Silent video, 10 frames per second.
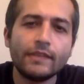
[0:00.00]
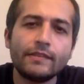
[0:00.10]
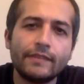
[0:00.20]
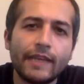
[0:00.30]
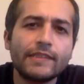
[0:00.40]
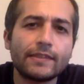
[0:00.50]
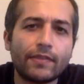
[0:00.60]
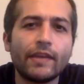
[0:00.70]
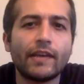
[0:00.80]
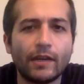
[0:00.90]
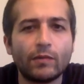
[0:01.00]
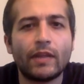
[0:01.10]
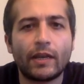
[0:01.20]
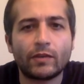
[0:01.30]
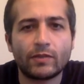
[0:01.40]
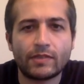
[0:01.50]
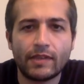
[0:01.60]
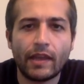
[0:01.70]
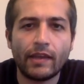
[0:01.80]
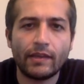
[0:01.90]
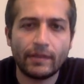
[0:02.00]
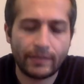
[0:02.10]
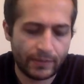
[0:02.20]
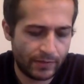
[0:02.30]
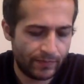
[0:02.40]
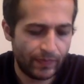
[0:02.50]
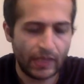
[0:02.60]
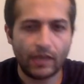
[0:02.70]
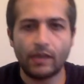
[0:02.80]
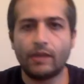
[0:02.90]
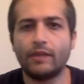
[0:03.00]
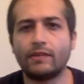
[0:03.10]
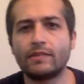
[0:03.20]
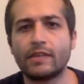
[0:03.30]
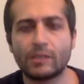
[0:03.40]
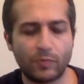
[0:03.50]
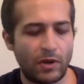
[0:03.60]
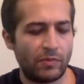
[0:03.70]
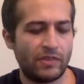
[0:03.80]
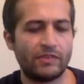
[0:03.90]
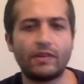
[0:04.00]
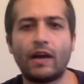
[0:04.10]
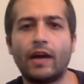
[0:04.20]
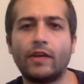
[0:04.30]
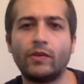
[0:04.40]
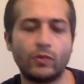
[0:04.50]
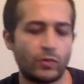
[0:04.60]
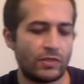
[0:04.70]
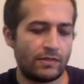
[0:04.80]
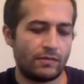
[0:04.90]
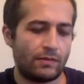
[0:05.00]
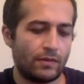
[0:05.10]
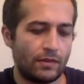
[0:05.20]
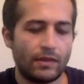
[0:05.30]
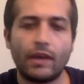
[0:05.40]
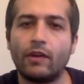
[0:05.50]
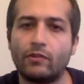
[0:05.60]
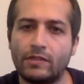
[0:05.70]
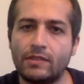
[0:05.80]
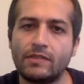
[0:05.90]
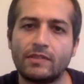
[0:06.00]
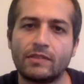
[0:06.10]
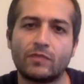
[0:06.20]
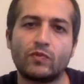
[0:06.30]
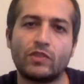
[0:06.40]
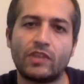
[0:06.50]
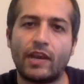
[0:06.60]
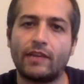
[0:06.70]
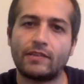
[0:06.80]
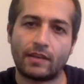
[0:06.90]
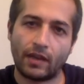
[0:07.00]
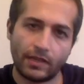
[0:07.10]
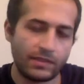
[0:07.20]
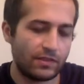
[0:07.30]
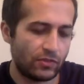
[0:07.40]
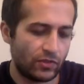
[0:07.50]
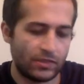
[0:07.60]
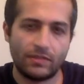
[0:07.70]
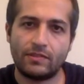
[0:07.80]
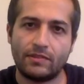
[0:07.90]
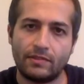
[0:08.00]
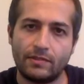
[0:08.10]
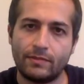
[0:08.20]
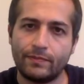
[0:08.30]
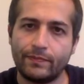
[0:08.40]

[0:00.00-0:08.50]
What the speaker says: Next thing I would like to say is, in this experiment, I use a resistance which has a constant resistance.